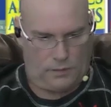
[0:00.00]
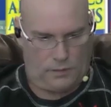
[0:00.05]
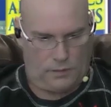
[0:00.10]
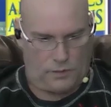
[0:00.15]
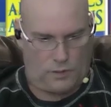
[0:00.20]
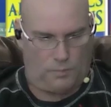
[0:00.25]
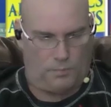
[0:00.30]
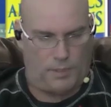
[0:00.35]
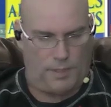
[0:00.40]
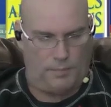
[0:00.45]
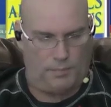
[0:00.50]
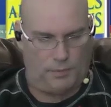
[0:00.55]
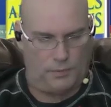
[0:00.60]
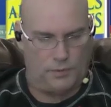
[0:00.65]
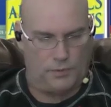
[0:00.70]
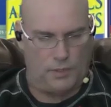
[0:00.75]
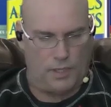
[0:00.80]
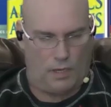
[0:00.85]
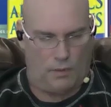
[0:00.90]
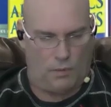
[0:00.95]
So people
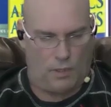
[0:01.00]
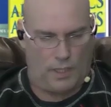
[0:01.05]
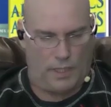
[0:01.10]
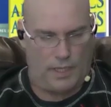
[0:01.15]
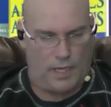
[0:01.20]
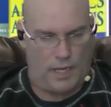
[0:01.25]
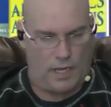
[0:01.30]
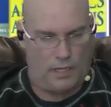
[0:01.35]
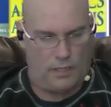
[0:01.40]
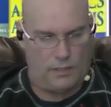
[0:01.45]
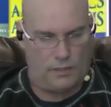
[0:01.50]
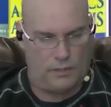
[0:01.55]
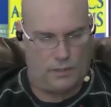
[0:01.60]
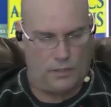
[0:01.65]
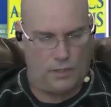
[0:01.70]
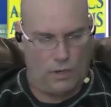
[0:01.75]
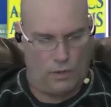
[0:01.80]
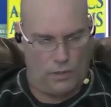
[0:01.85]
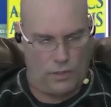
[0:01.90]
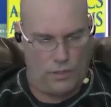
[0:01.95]
do not want to get to
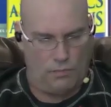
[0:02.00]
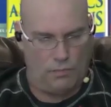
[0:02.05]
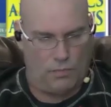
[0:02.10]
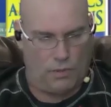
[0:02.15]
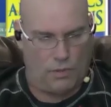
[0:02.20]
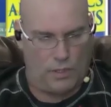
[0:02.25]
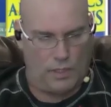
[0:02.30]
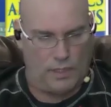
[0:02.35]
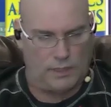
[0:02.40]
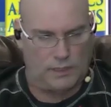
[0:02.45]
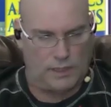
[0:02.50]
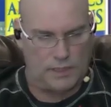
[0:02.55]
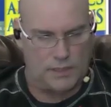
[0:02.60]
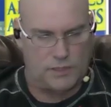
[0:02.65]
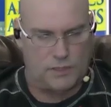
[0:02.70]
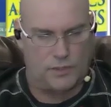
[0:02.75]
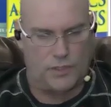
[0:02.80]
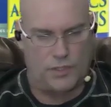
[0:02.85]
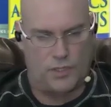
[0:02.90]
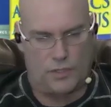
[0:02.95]
know you more unless
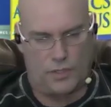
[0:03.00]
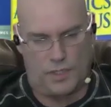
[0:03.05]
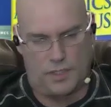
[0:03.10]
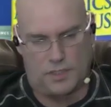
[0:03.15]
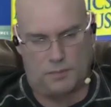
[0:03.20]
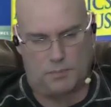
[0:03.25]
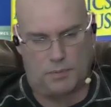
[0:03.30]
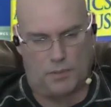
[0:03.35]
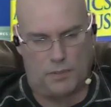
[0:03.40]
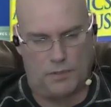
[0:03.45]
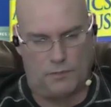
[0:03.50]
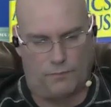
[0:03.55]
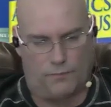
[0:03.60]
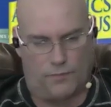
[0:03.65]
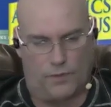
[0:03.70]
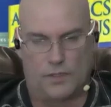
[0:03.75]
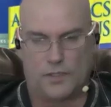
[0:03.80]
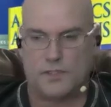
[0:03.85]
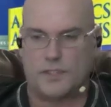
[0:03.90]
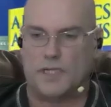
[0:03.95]
they're curious about you
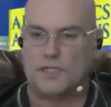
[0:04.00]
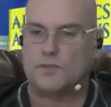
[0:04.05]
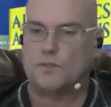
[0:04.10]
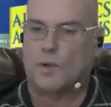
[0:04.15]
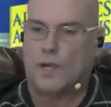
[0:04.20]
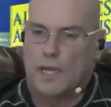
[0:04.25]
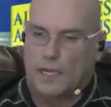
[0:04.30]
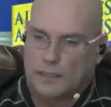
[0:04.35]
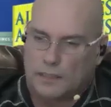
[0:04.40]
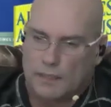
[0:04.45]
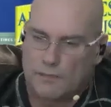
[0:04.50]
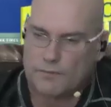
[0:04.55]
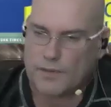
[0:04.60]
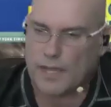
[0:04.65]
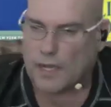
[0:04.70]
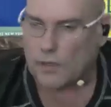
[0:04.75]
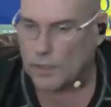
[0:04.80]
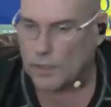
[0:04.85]
first. That's why I love that